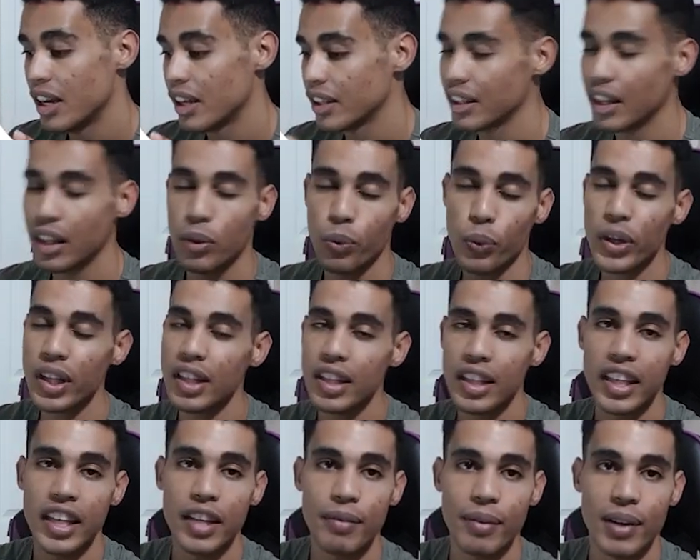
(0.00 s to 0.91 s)
that will
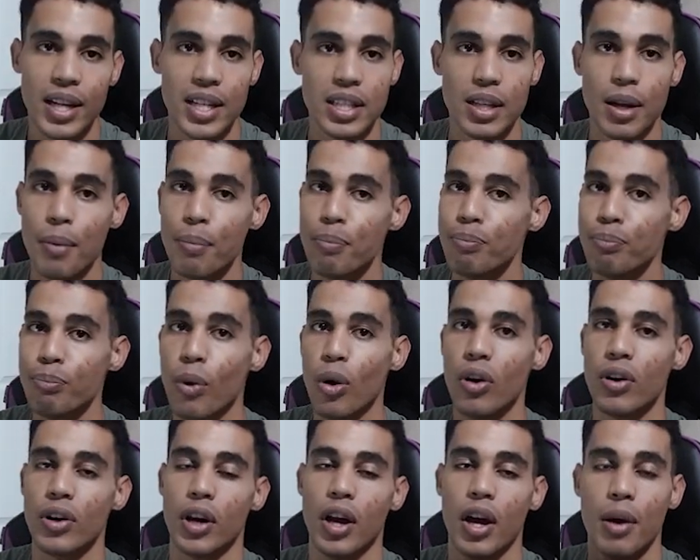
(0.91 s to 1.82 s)
give us
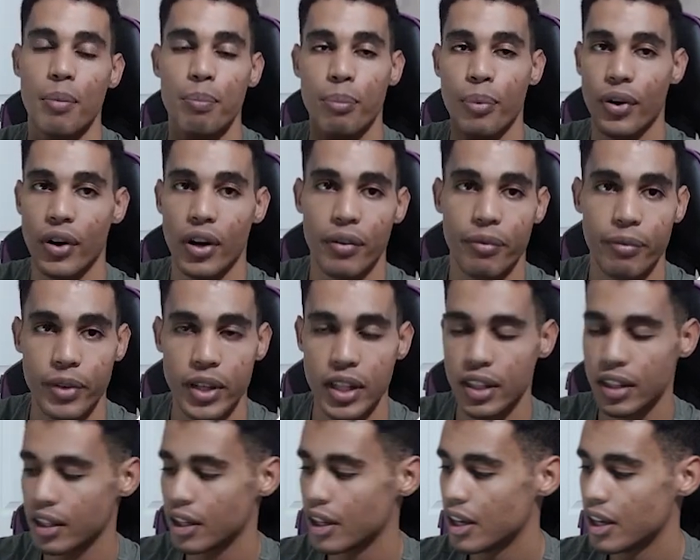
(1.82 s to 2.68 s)
more profit.